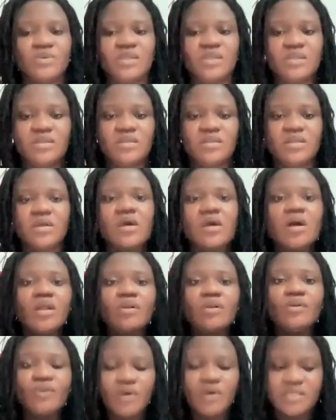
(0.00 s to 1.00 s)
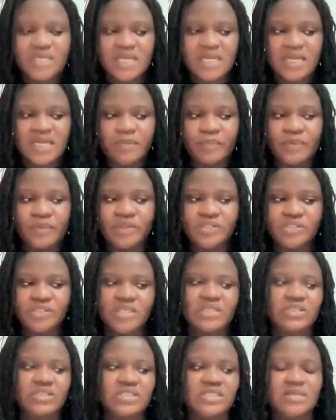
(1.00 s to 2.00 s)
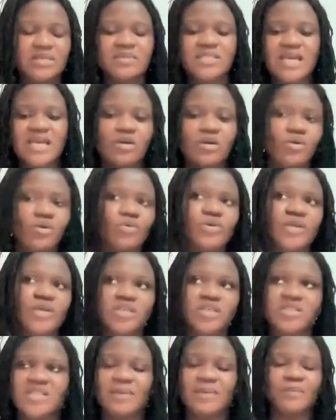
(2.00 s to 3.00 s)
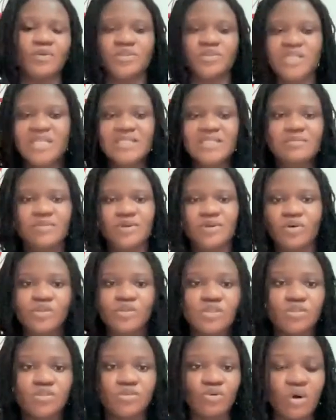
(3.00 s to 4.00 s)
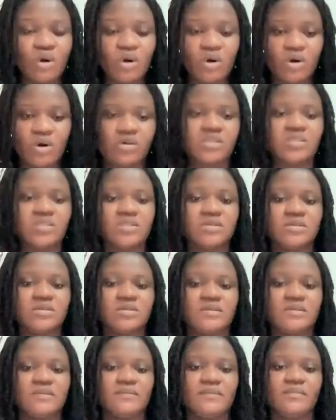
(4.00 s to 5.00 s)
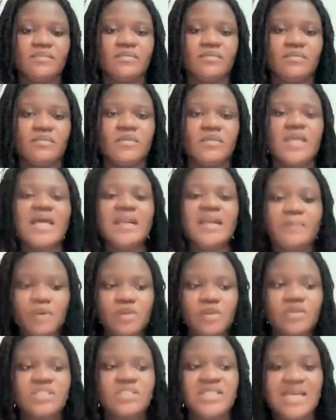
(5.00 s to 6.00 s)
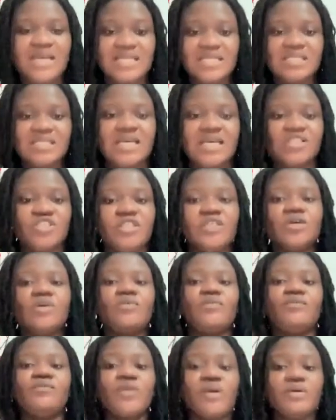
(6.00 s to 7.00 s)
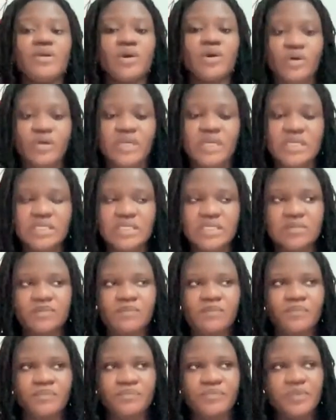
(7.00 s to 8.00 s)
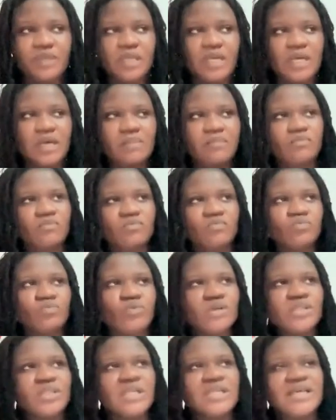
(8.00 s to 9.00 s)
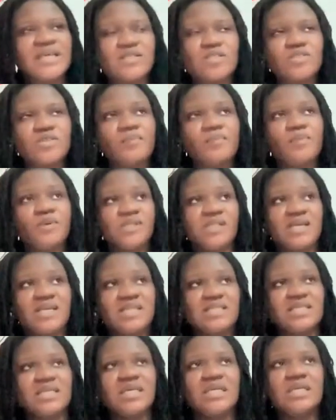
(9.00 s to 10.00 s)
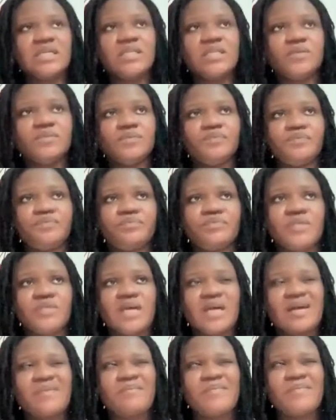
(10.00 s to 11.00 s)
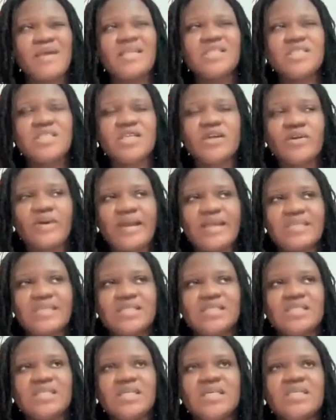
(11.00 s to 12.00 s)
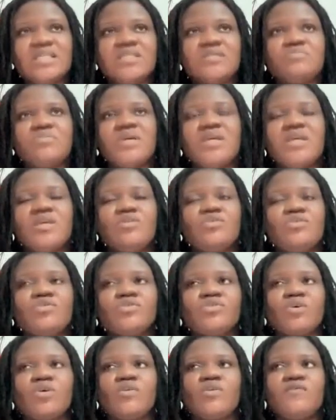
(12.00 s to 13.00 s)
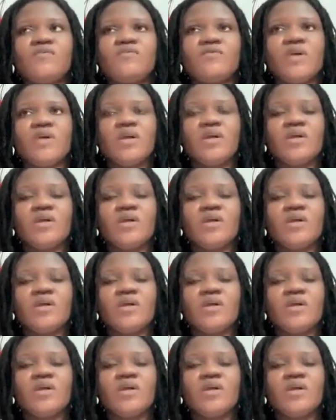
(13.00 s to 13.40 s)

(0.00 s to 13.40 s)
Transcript: with, not an apology that just seems like, oh, you're just apologizing because you got caught. An apology that is actually very honest. One thing that's also important in managing a crisis is making use of